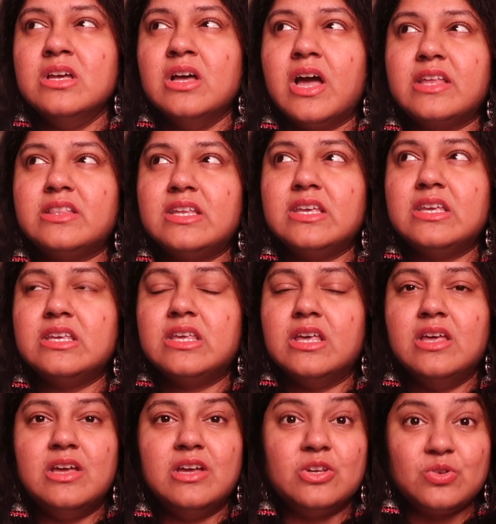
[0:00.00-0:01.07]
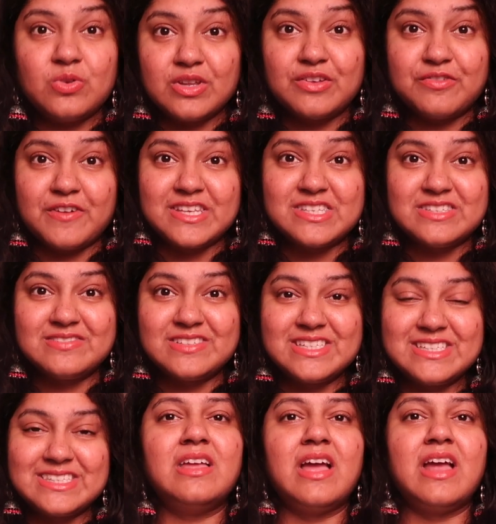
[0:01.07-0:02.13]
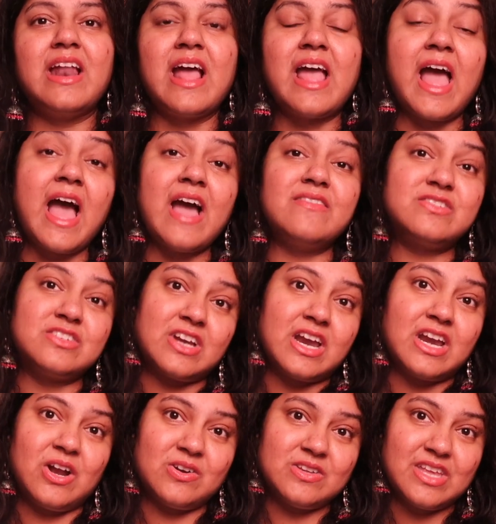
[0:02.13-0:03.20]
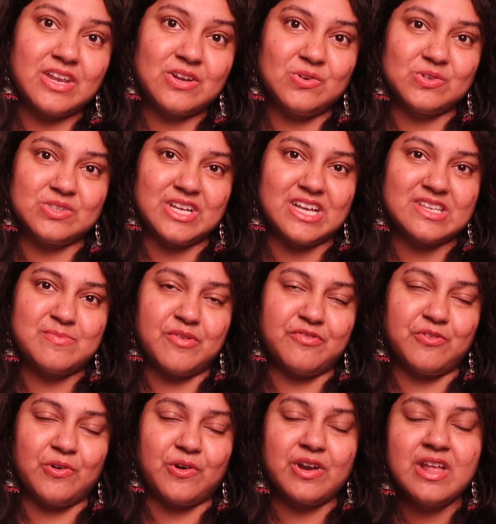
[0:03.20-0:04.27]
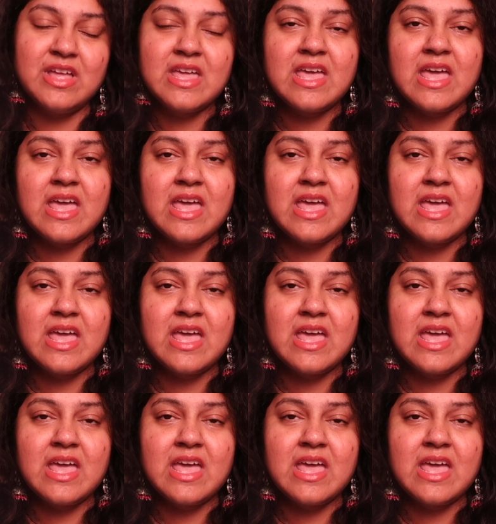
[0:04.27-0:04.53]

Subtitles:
I think during the festival, and I have tried out their kurtas before,